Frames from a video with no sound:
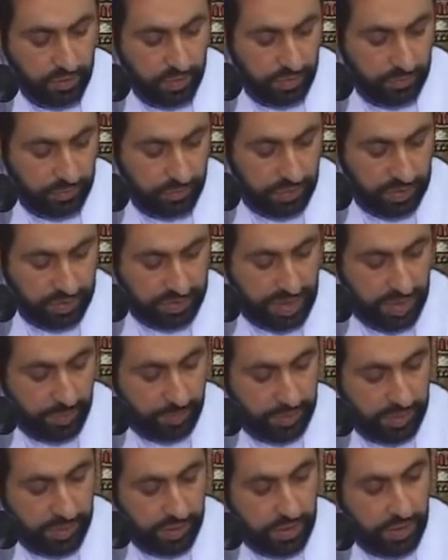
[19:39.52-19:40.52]
For
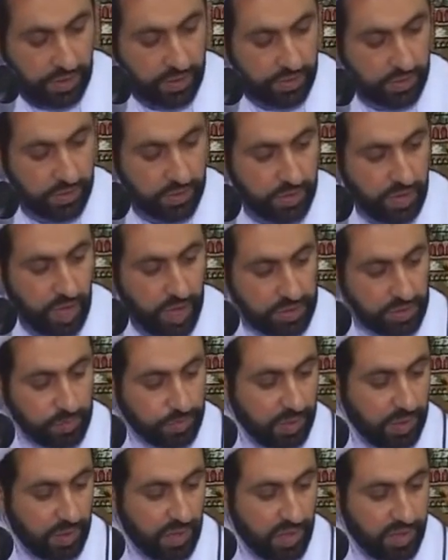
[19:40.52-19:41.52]
example, in
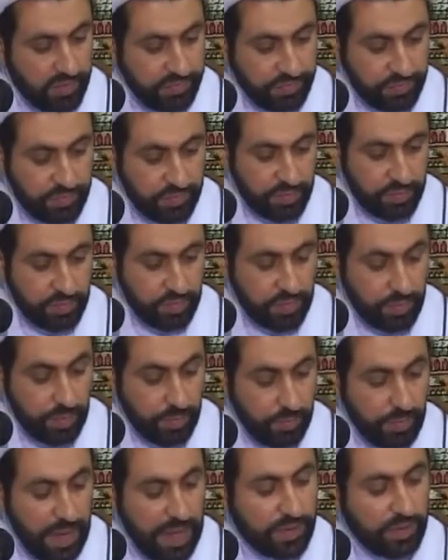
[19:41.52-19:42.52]
Gospel of
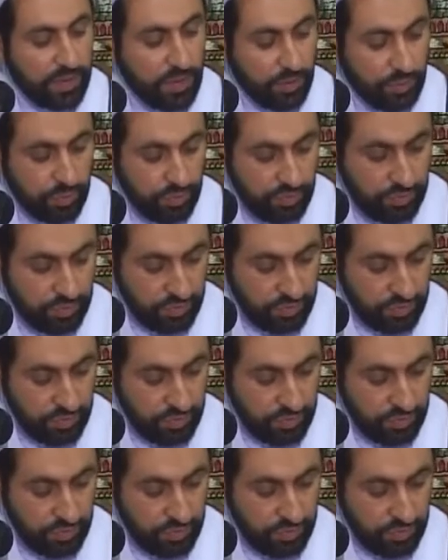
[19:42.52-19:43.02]
Matthew,